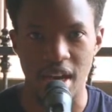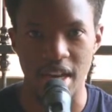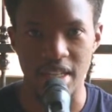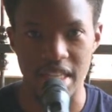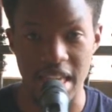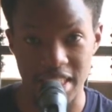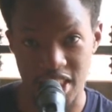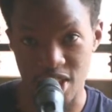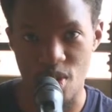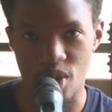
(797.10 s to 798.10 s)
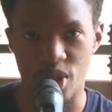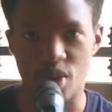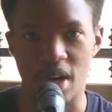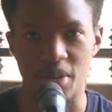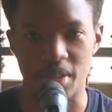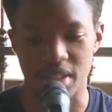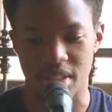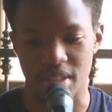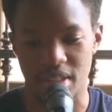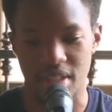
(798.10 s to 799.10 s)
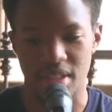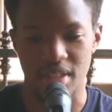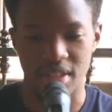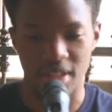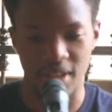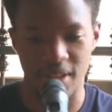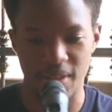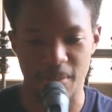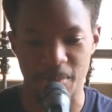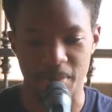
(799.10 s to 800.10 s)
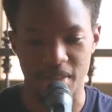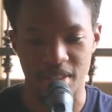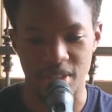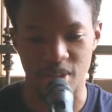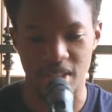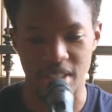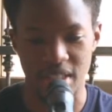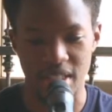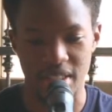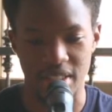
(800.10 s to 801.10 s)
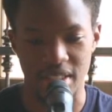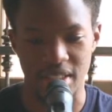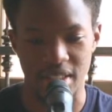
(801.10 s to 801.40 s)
And he has singled you out. Uh-huh. So he says,